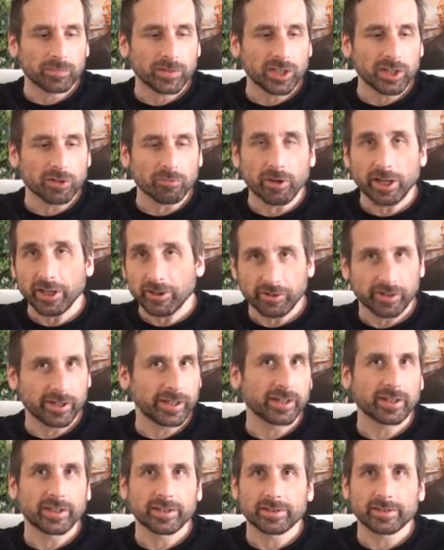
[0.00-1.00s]
you know,
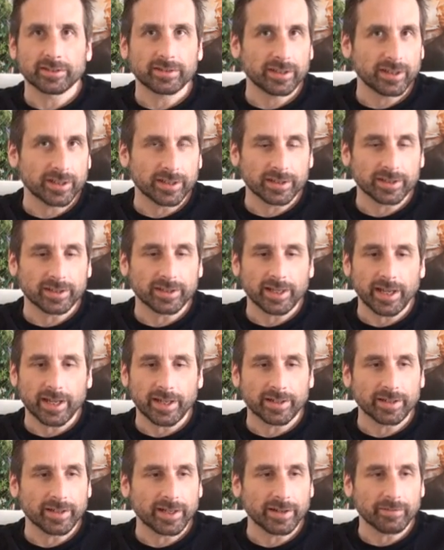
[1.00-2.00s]
rendering
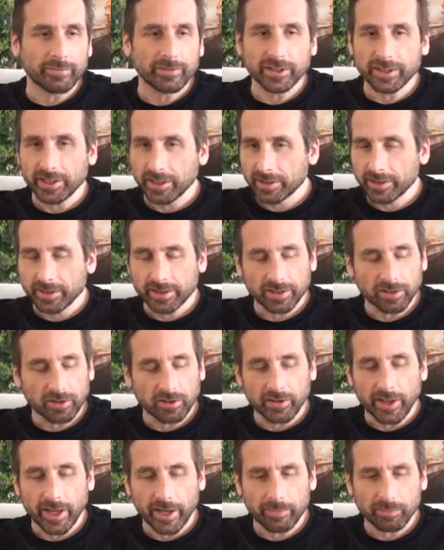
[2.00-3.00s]
and physics and
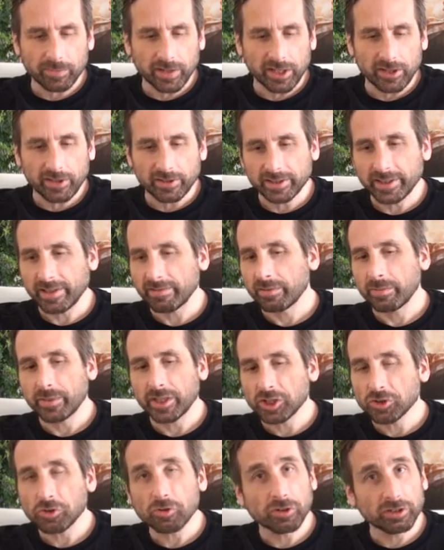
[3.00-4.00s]
all that. And you just have to
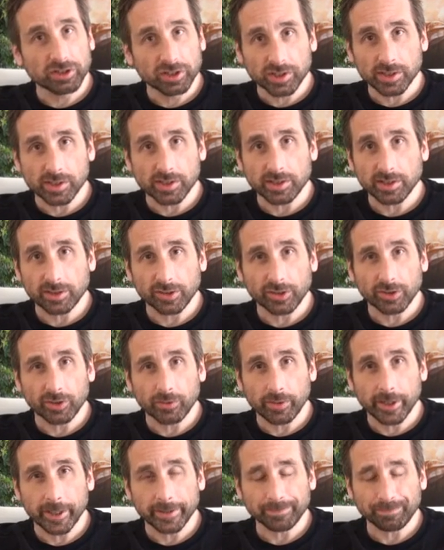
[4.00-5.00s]
make choices along the
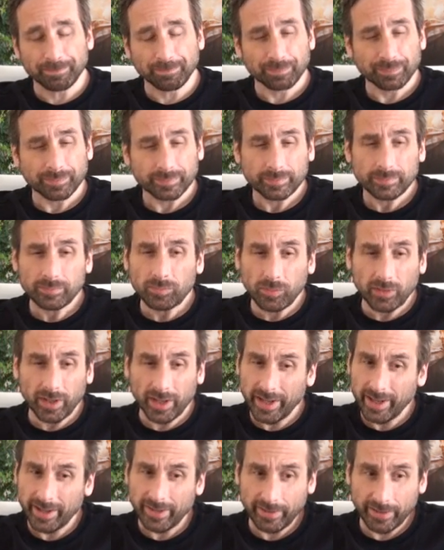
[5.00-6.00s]
way.
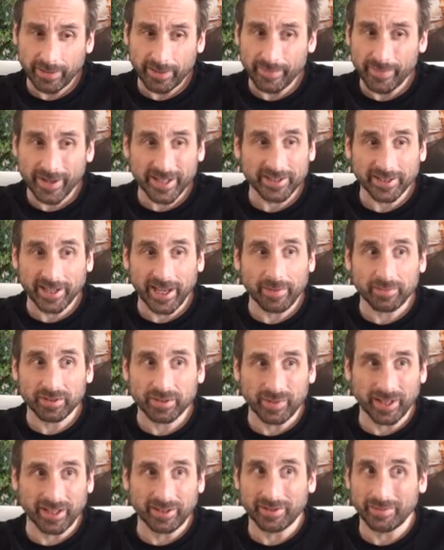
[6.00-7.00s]
And the best
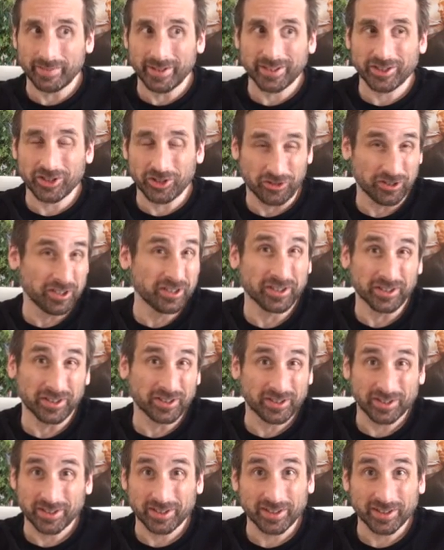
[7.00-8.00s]
games make the best
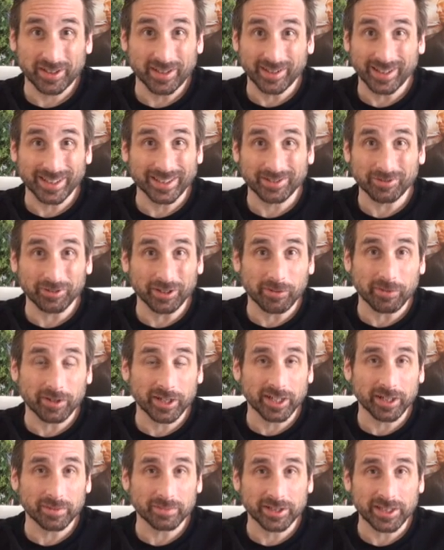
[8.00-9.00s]
choices. You know, that's really what
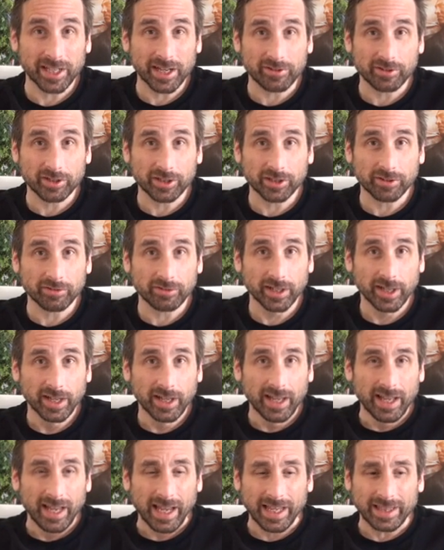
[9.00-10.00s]
it comes down to,
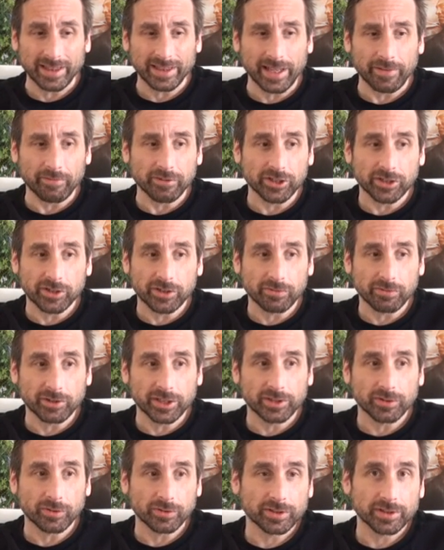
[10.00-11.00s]
and leverage the
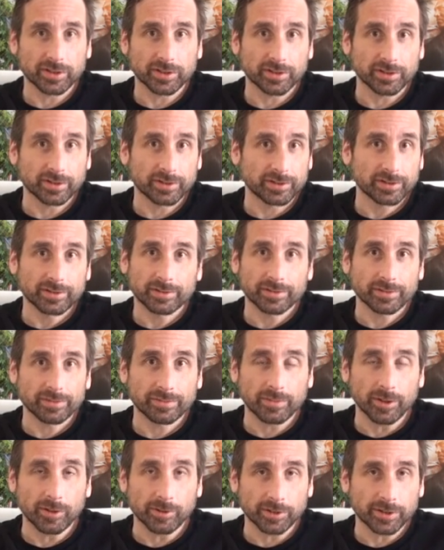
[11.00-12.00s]
resources
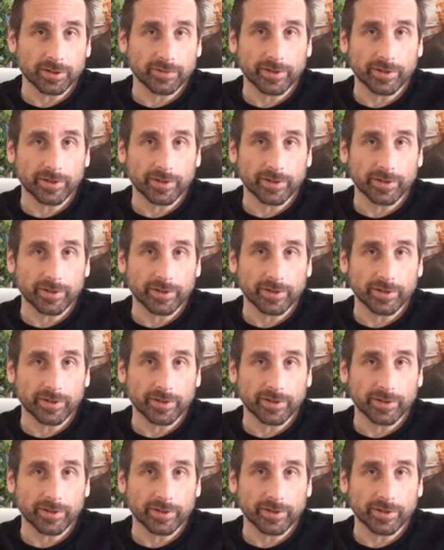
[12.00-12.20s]
most